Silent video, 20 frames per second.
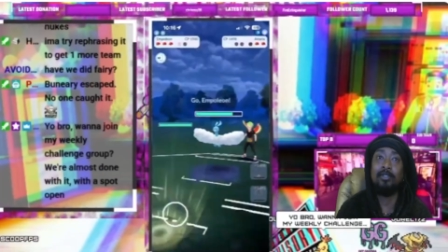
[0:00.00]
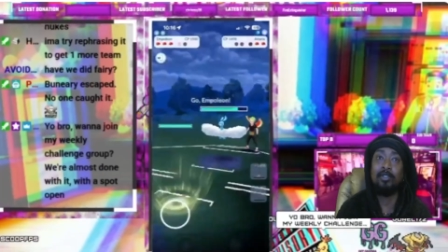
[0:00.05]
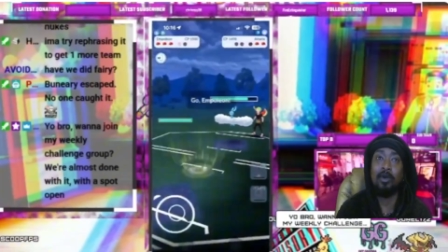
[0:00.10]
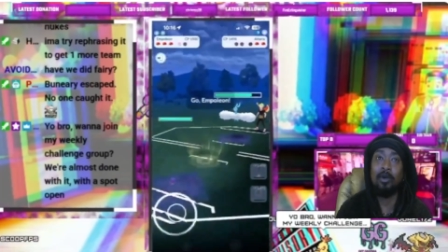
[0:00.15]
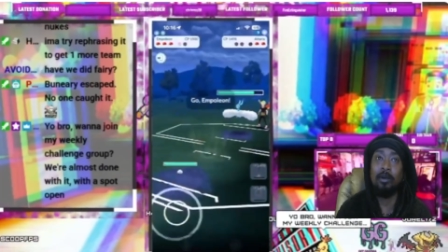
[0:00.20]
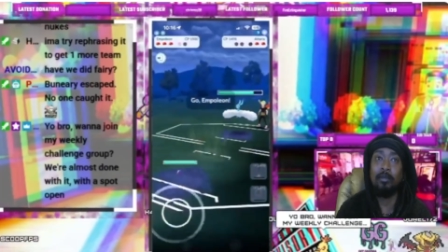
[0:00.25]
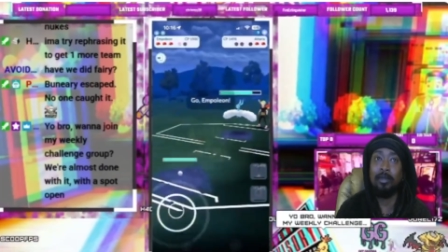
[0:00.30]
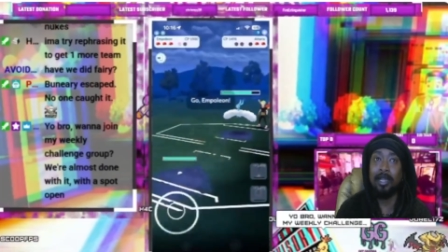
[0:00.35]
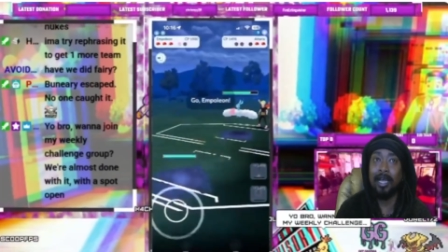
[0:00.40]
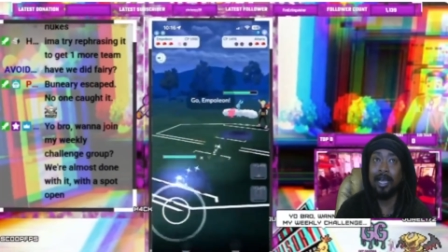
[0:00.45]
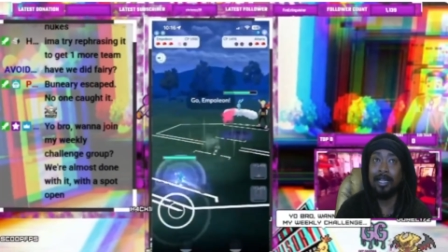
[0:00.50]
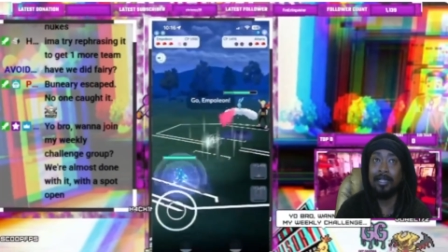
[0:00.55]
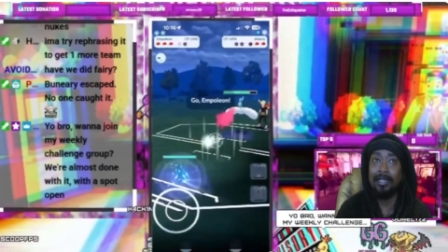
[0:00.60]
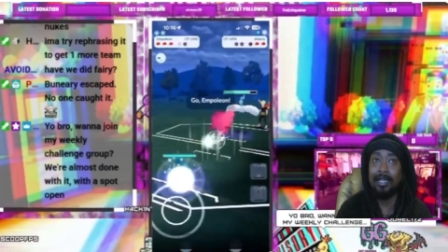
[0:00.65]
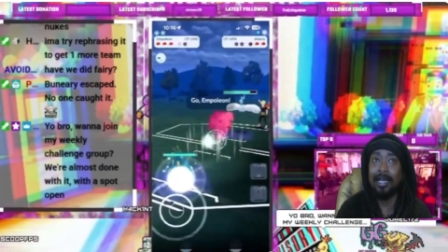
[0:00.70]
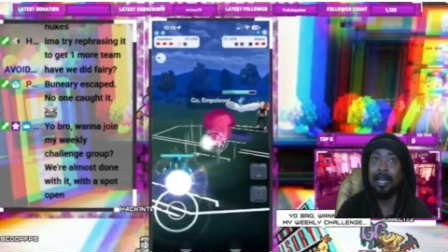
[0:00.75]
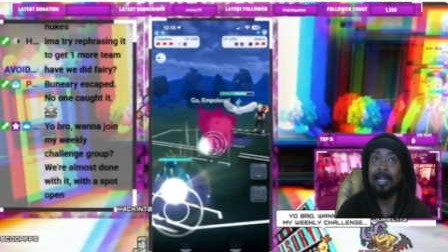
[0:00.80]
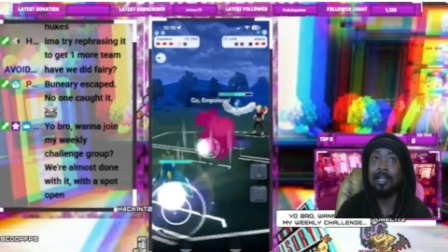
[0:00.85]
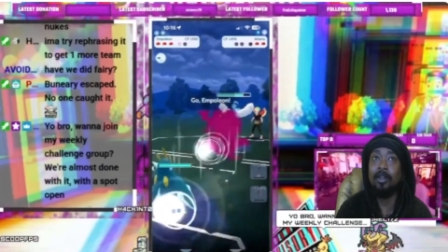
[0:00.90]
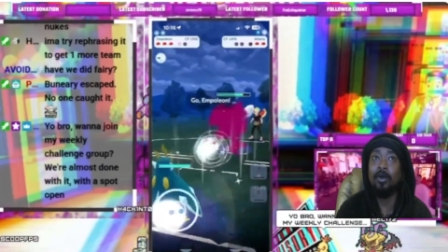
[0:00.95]
So I'm glad
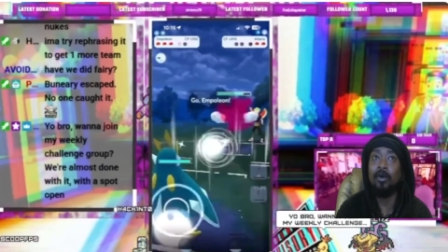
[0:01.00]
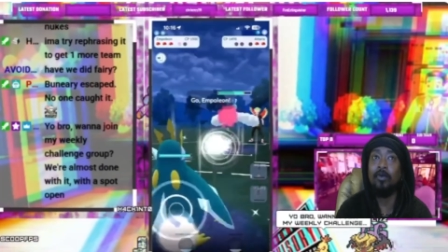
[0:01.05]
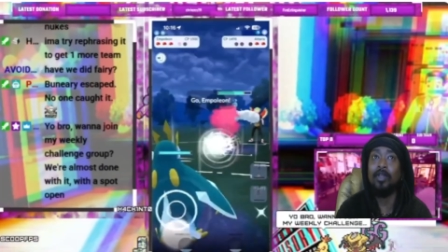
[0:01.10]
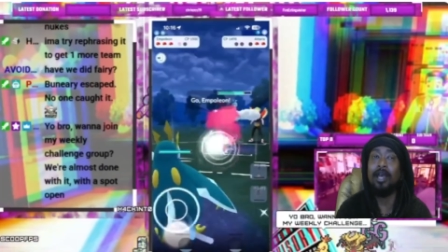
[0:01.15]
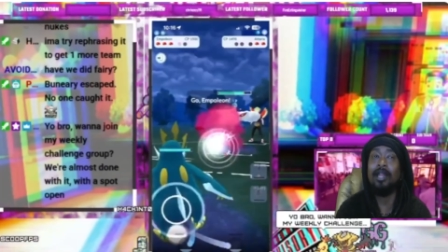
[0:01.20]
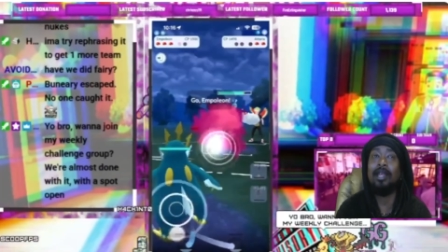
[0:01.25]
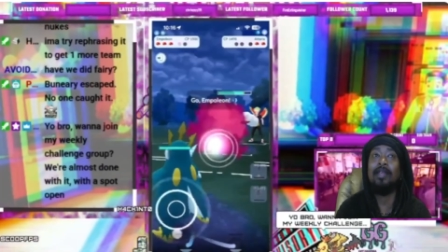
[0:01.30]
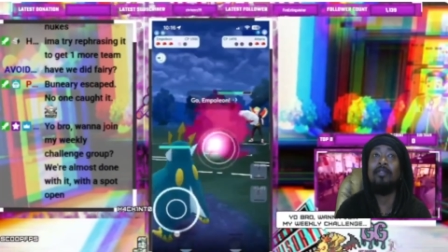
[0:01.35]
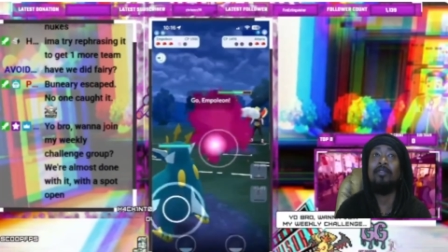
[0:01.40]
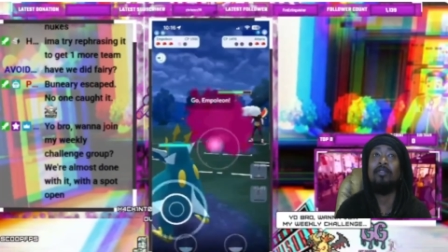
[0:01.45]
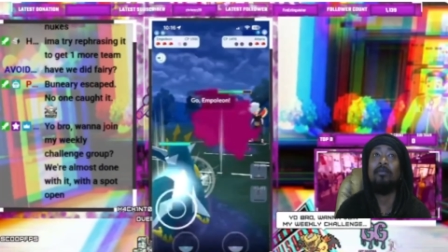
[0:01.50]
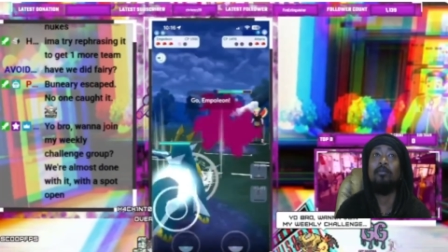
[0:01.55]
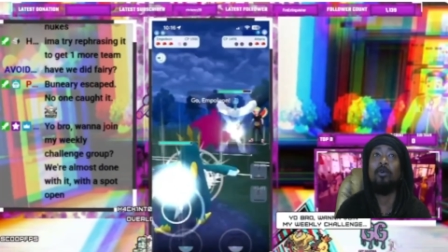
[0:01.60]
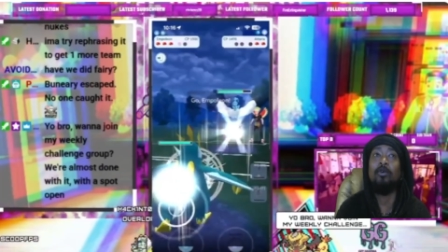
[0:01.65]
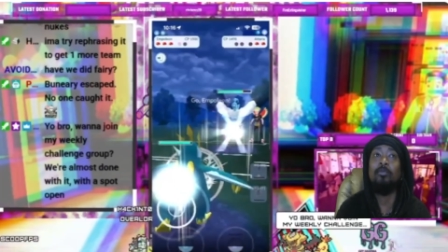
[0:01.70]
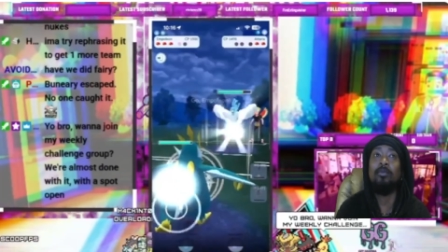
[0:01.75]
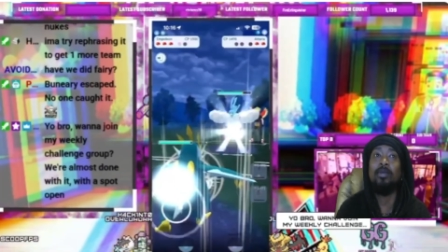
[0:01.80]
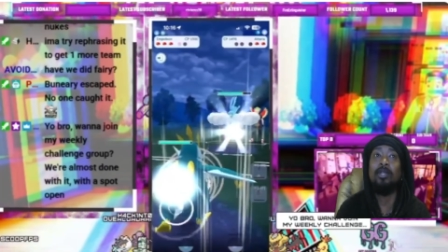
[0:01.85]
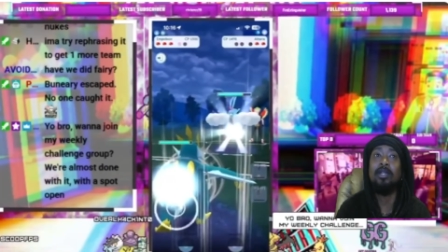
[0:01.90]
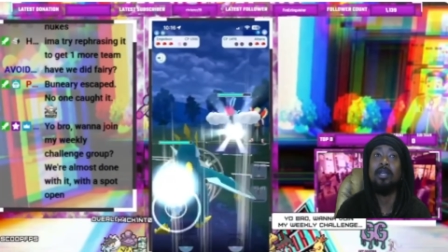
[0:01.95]
that I know that in the
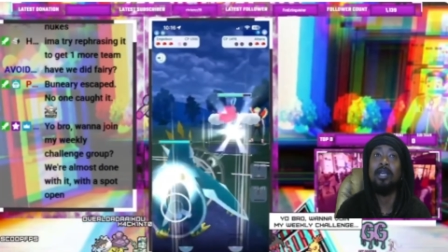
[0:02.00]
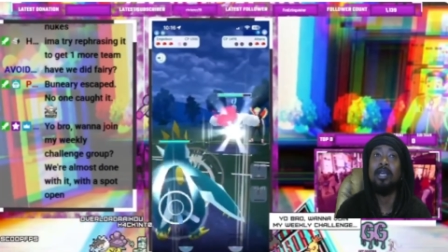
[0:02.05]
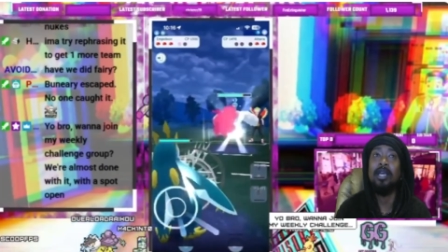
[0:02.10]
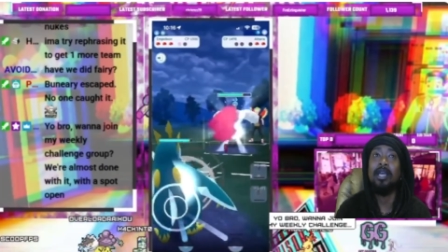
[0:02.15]
moment,